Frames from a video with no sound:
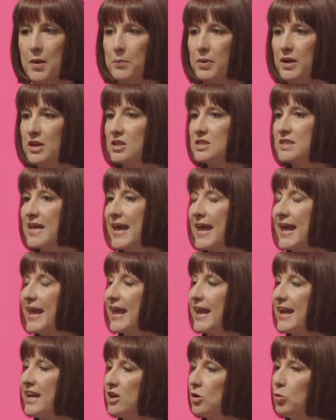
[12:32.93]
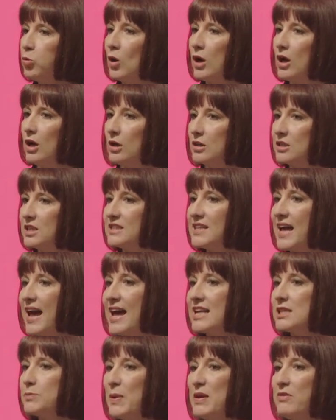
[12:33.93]
Because in a world that
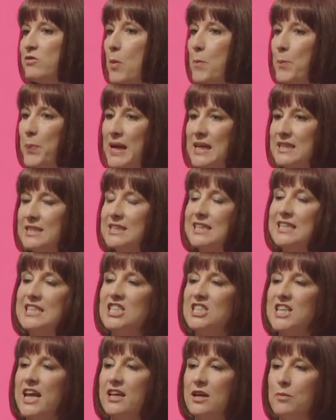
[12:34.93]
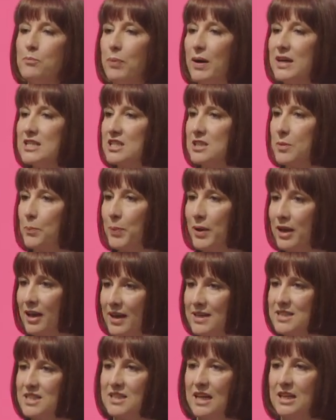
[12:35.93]
has been repeatedly shaken by
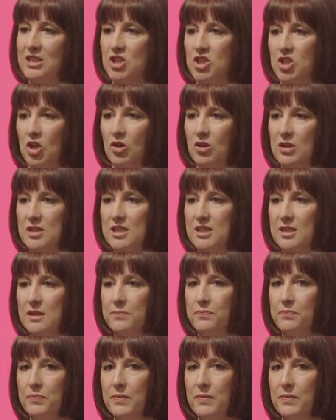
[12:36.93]
supply-side shocks,